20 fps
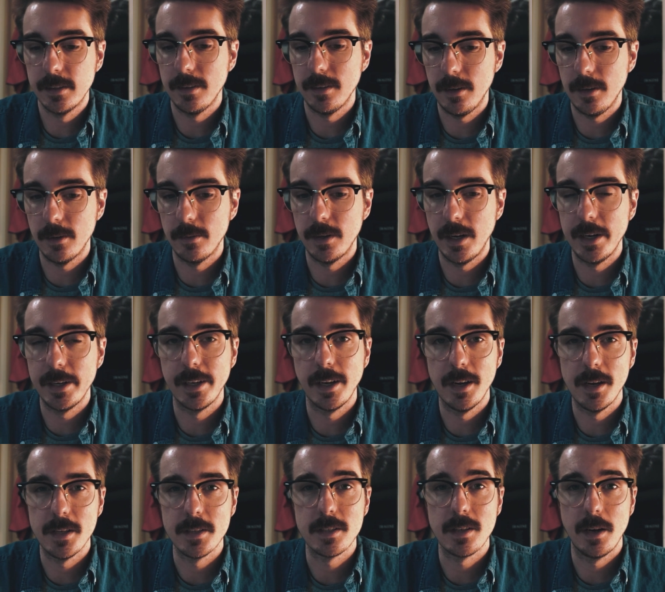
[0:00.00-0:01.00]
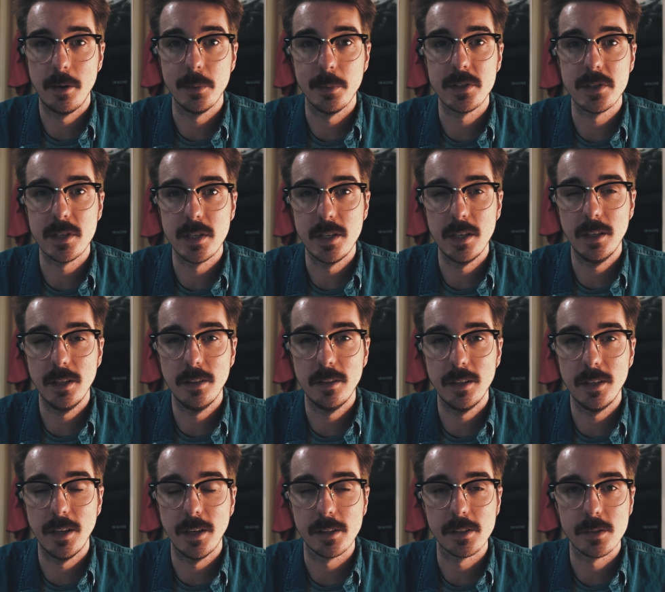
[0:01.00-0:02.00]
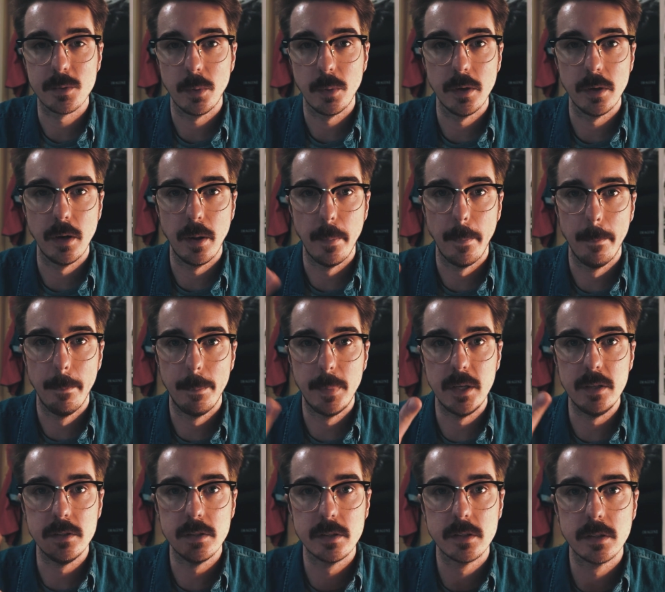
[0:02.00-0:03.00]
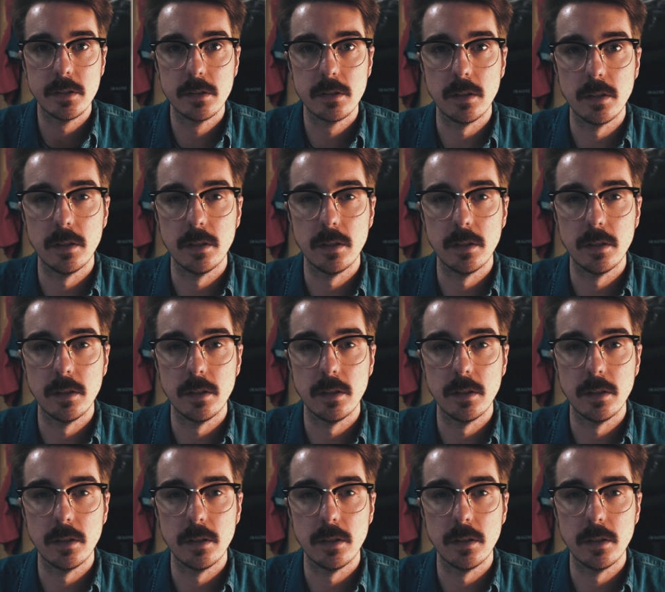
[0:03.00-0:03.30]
Alright guys, I will see you in the next one. Peace.